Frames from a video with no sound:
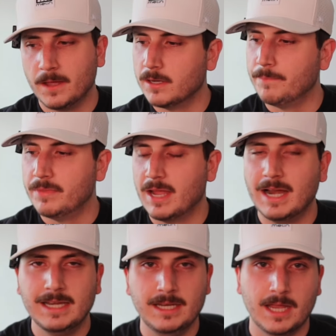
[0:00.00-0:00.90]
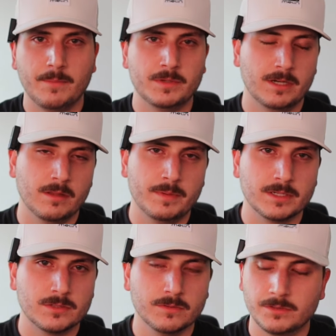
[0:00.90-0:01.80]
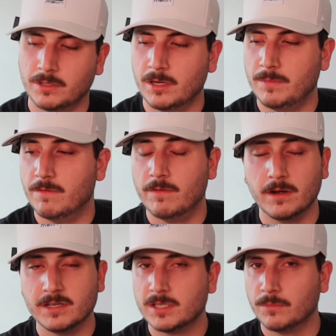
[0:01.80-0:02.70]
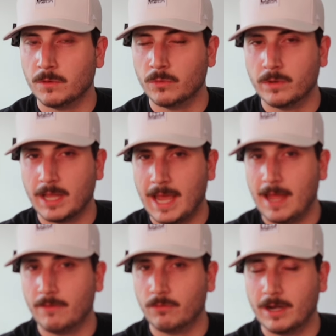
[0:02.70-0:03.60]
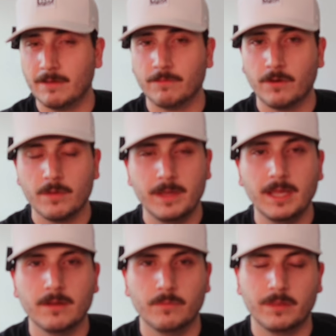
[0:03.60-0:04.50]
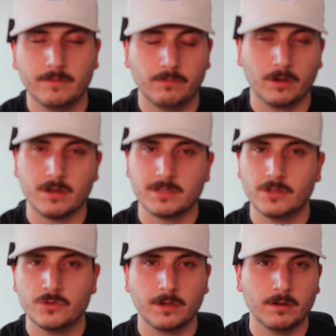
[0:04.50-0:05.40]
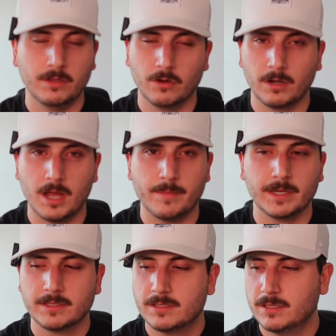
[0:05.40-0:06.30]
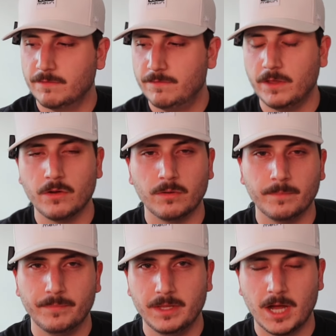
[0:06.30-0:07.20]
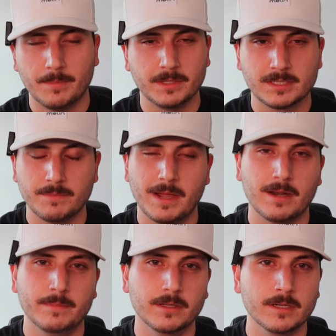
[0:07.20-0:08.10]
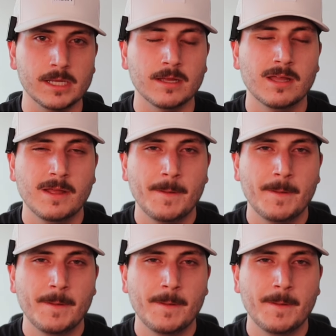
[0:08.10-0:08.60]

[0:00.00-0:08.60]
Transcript: 99% of the pistols are going to be very similar to the one I have right in front of me with regards to the trigger, the ergonomics, the feel, the optics compatibility,